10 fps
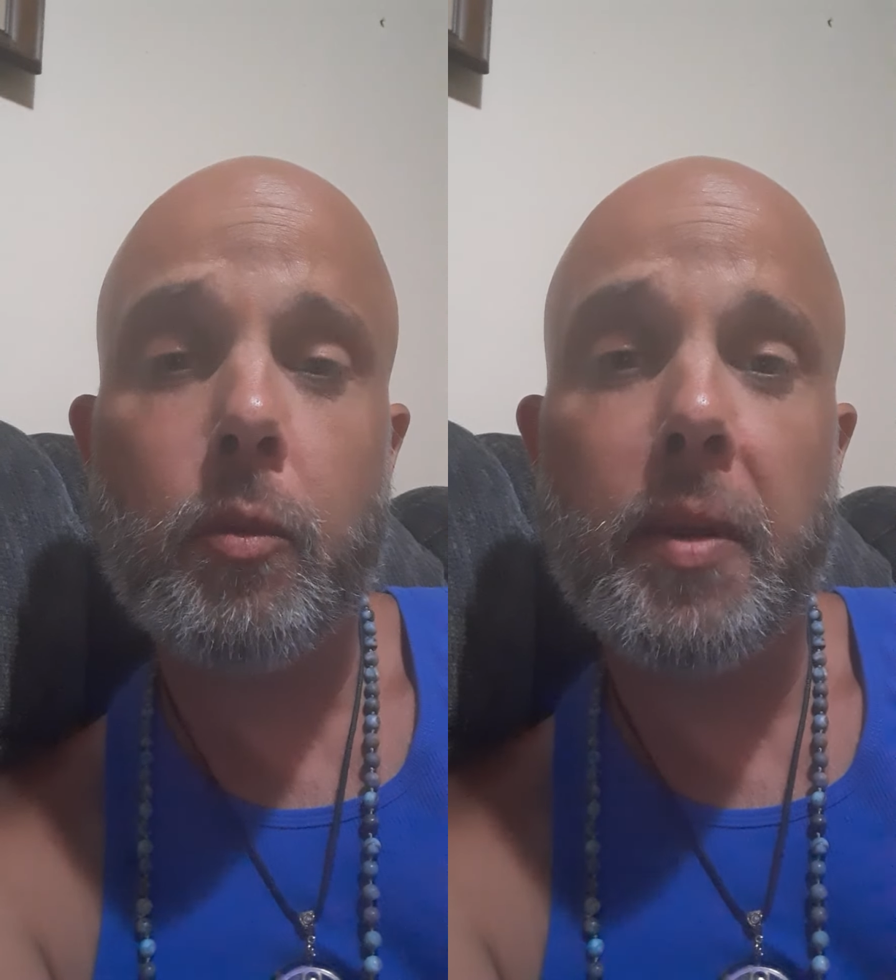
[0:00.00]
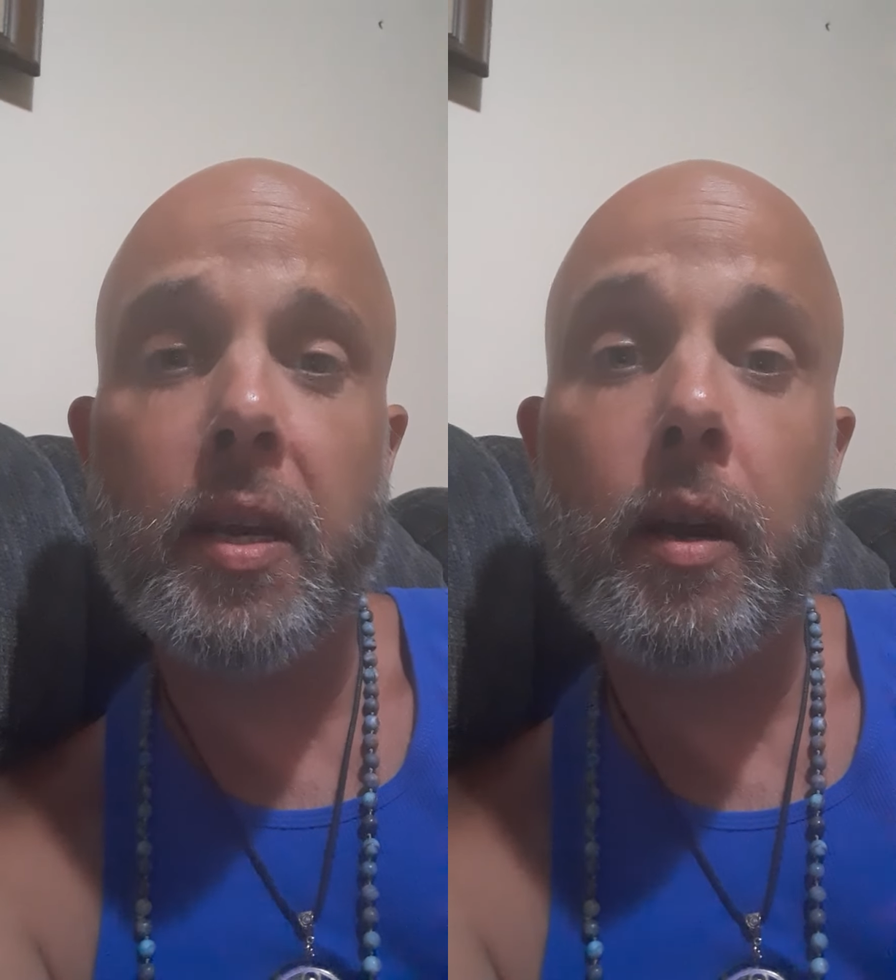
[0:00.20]

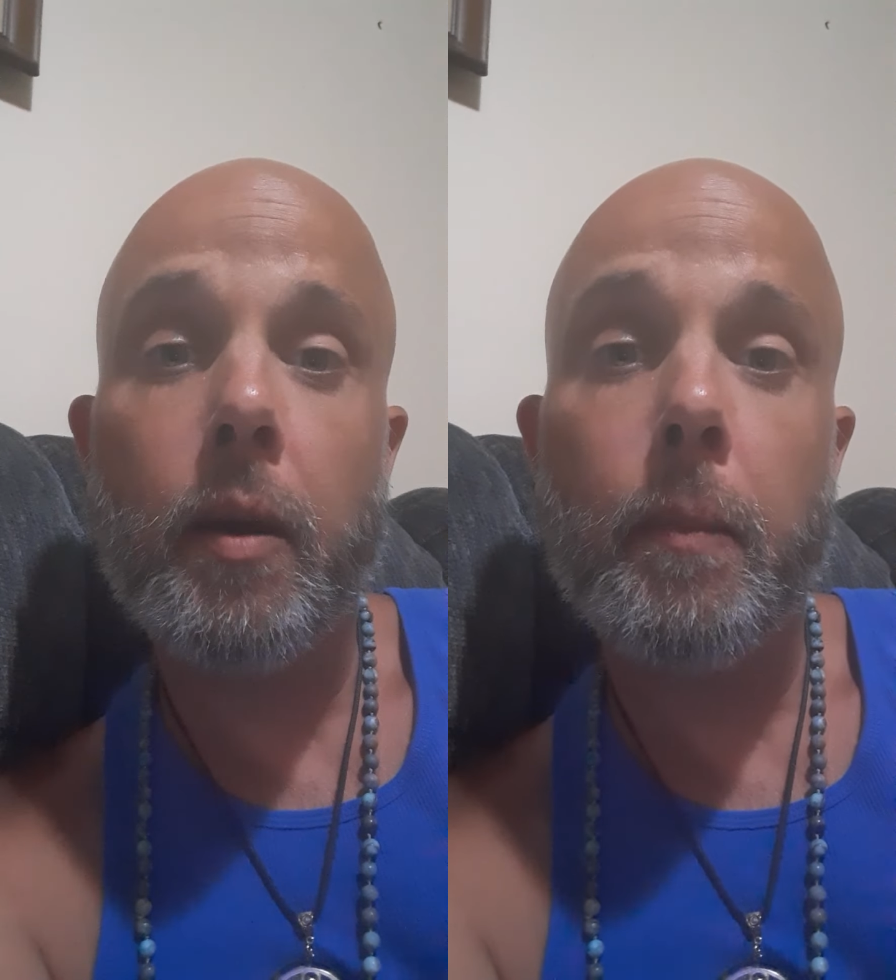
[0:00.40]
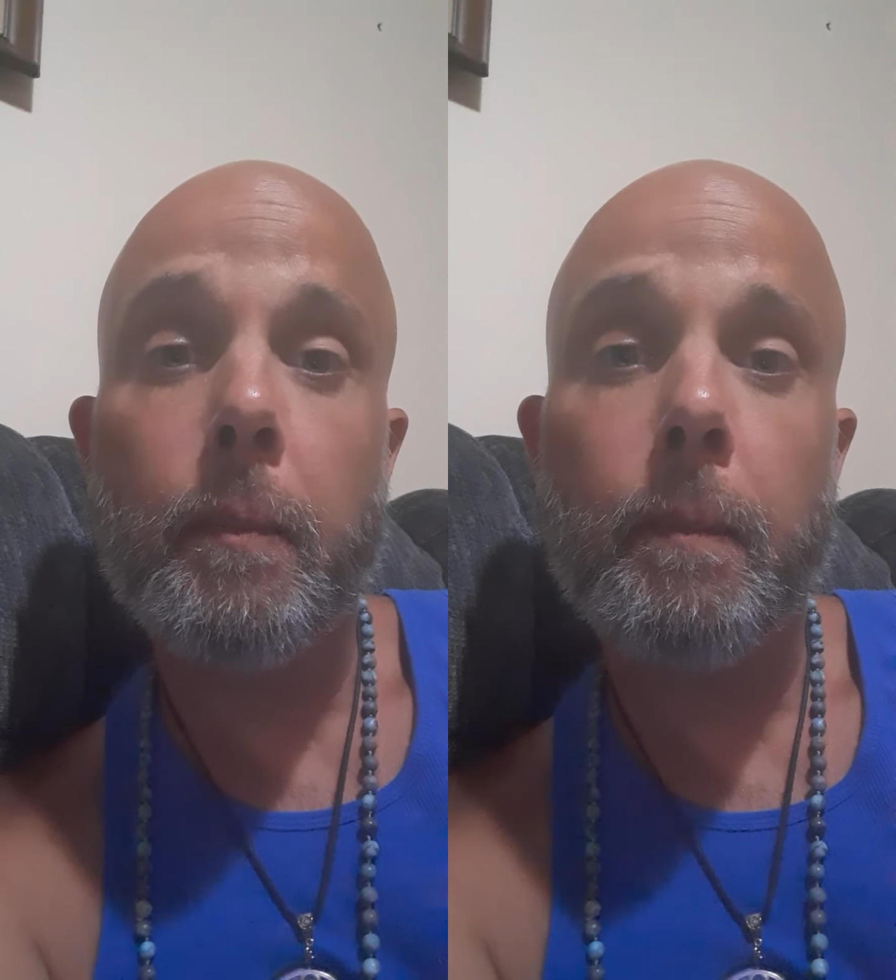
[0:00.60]

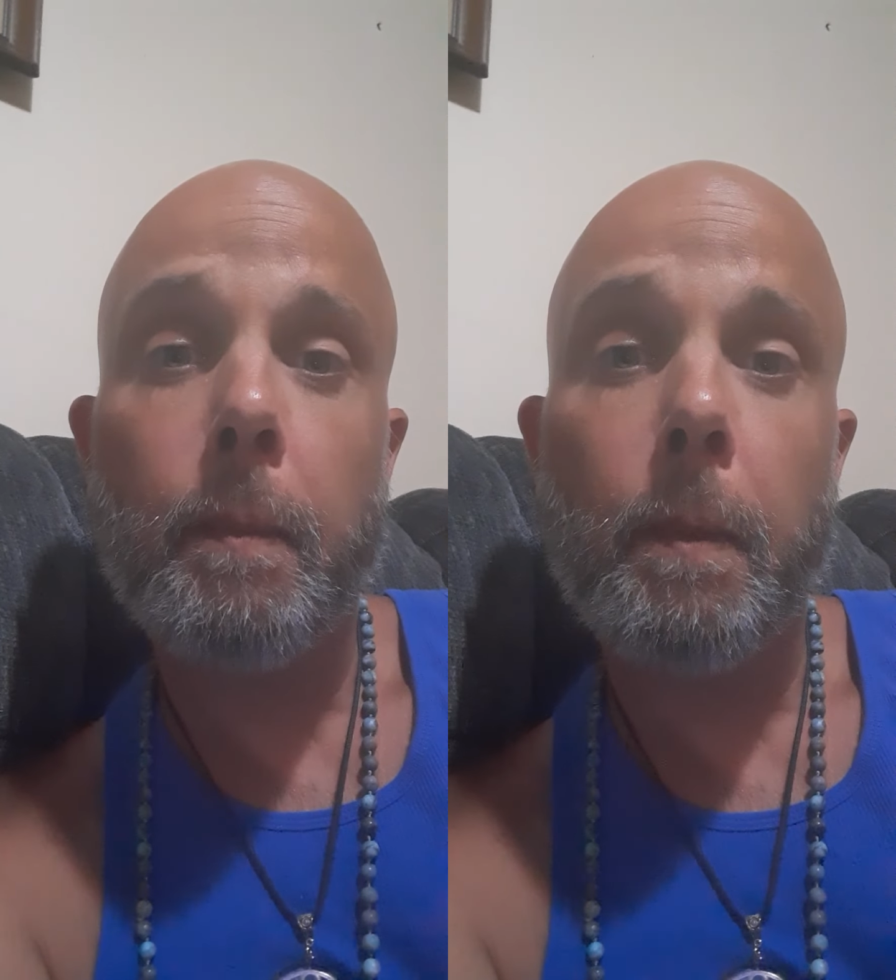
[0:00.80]
become